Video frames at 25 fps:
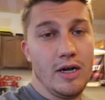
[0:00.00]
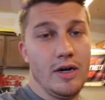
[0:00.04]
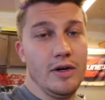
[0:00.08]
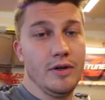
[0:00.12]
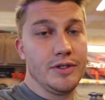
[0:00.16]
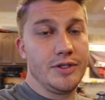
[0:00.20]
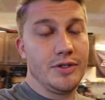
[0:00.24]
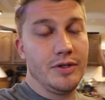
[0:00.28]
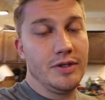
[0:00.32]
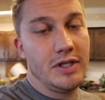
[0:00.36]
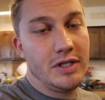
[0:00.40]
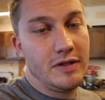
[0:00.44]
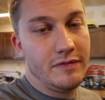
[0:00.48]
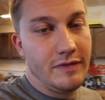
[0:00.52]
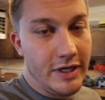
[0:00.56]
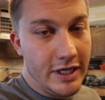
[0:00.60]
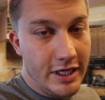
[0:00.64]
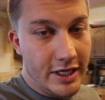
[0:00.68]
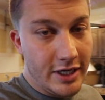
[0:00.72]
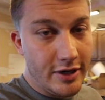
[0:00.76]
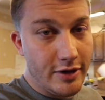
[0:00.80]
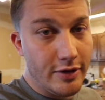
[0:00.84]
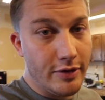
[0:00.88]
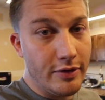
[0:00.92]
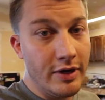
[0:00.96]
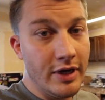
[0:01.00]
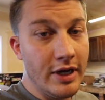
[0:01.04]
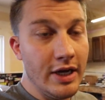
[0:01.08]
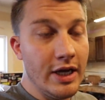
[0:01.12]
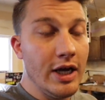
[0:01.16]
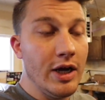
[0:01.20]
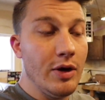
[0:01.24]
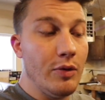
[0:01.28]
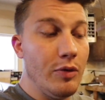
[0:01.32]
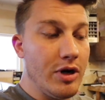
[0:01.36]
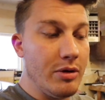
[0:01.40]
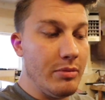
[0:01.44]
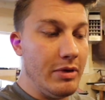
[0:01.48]
Also in this video,
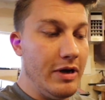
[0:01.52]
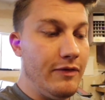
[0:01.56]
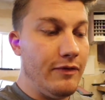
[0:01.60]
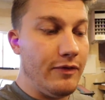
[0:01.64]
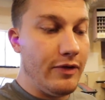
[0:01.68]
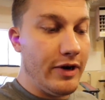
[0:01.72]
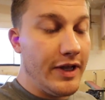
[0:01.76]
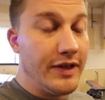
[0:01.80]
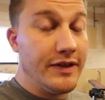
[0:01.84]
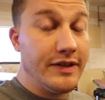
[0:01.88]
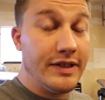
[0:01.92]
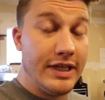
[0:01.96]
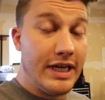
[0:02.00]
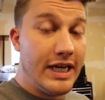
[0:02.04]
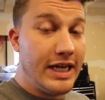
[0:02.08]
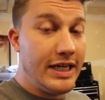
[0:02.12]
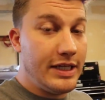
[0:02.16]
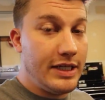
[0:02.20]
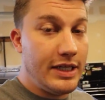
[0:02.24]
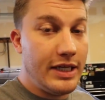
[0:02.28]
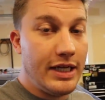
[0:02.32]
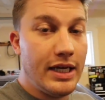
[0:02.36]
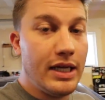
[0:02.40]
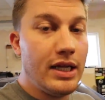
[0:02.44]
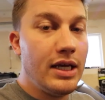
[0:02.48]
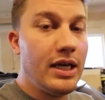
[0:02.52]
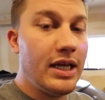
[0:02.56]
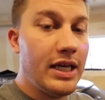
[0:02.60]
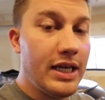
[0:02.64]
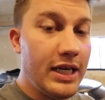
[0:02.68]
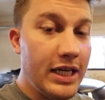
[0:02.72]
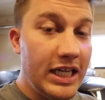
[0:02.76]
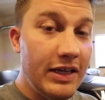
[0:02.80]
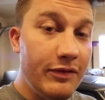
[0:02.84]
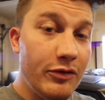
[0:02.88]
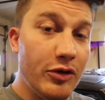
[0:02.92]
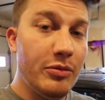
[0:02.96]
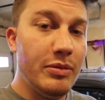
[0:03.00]
one of my friends that I did
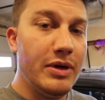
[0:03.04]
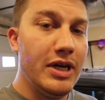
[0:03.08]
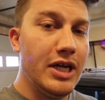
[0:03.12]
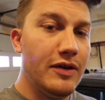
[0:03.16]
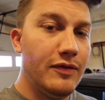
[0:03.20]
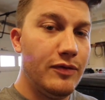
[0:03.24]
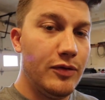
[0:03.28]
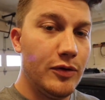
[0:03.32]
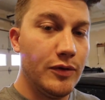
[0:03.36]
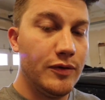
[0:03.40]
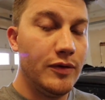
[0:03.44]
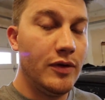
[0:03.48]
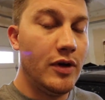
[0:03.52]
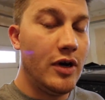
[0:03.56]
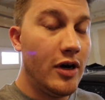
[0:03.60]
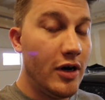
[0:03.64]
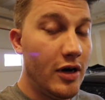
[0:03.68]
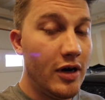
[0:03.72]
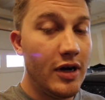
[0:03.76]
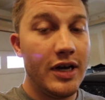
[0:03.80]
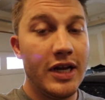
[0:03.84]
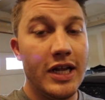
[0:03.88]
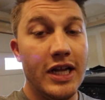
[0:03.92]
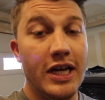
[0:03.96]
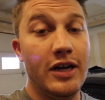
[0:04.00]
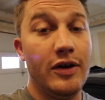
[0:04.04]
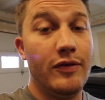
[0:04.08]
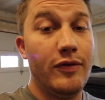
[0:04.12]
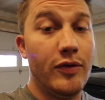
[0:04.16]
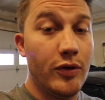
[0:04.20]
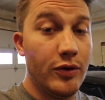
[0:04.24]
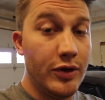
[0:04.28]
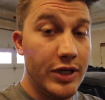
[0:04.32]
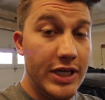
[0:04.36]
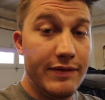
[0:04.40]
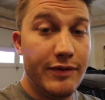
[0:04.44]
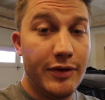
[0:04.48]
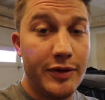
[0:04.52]
an Evo manifold on in a
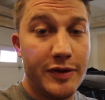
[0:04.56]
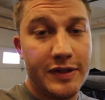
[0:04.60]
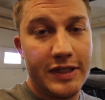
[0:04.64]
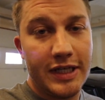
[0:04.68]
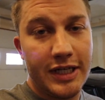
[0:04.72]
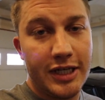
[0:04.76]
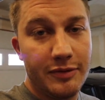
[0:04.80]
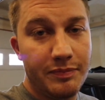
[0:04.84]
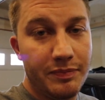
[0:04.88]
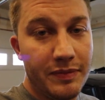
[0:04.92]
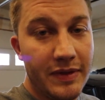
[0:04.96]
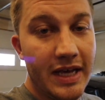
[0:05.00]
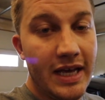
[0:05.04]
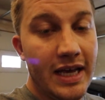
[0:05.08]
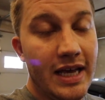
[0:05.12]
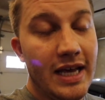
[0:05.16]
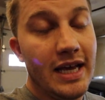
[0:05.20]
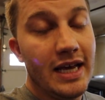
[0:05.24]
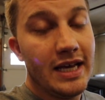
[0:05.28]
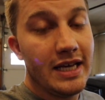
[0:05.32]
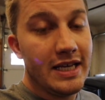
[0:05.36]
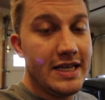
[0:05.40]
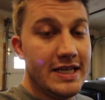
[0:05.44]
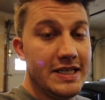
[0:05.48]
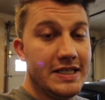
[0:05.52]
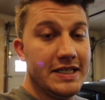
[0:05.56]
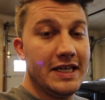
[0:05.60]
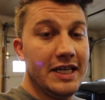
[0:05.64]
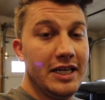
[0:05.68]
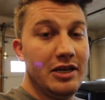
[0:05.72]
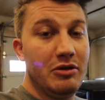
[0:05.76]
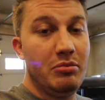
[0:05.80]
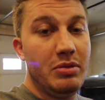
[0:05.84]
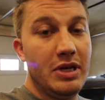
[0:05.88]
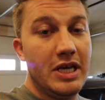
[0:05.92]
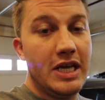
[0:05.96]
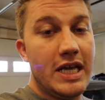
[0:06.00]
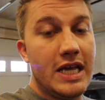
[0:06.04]
full Evo setup, he's
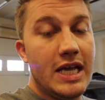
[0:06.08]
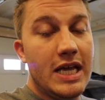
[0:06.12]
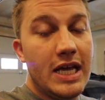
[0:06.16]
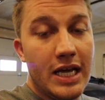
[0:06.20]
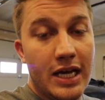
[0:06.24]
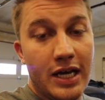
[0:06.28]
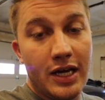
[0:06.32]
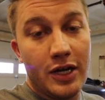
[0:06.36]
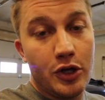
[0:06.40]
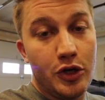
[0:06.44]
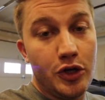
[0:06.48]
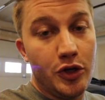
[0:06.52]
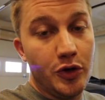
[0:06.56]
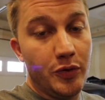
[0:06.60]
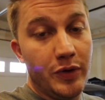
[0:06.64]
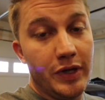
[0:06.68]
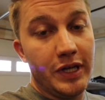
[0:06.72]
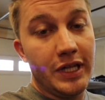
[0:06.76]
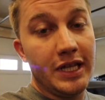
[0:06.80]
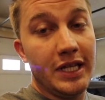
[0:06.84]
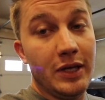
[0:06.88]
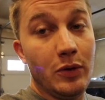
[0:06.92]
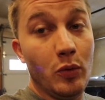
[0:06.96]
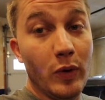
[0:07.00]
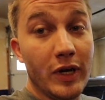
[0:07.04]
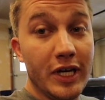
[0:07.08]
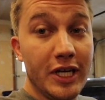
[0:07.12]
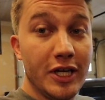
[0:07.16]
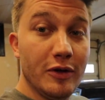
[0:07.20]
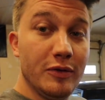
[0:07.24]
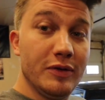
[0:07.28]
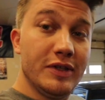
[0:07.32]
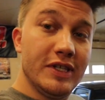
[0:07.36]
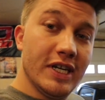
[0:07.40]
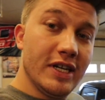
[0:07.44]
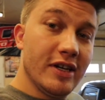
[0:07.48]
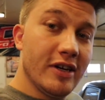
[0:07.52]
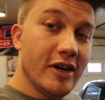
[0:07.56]
gonna be doing the
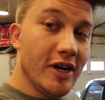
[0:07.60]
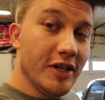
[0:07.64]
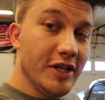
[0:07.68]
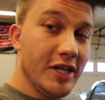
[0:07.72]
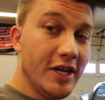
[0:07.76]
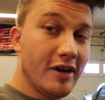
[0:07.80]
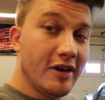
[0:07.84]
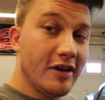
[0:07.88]
window tint on the